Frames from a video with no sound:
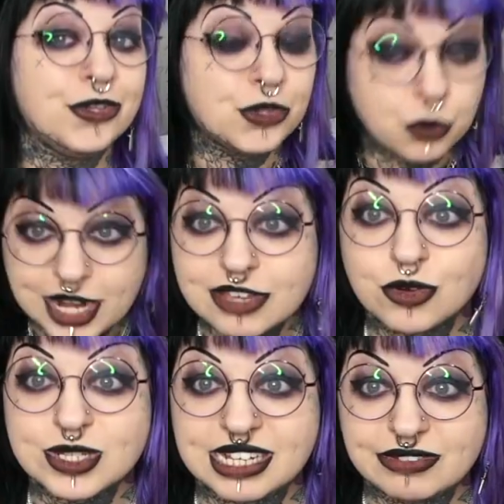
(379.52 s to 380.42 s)

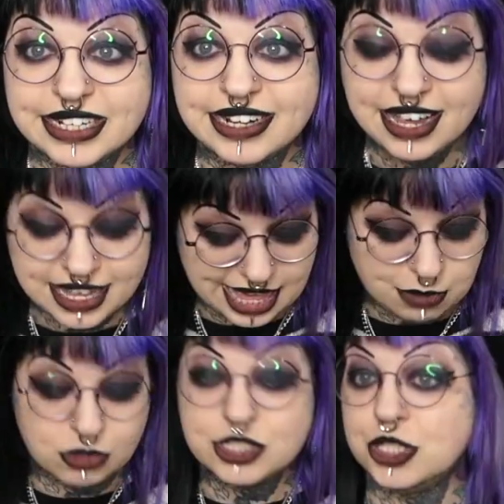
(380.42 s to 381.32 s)
24/7. They
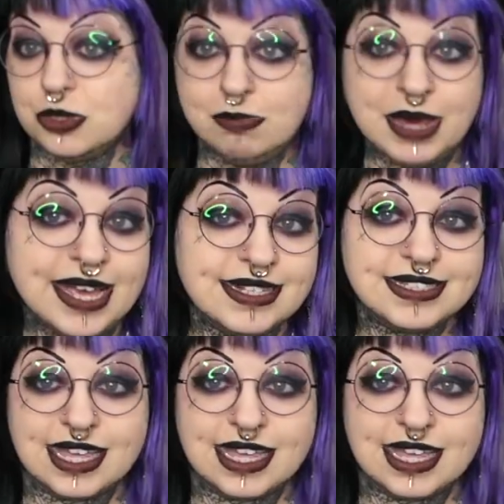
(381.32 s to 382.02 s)
watch you piss,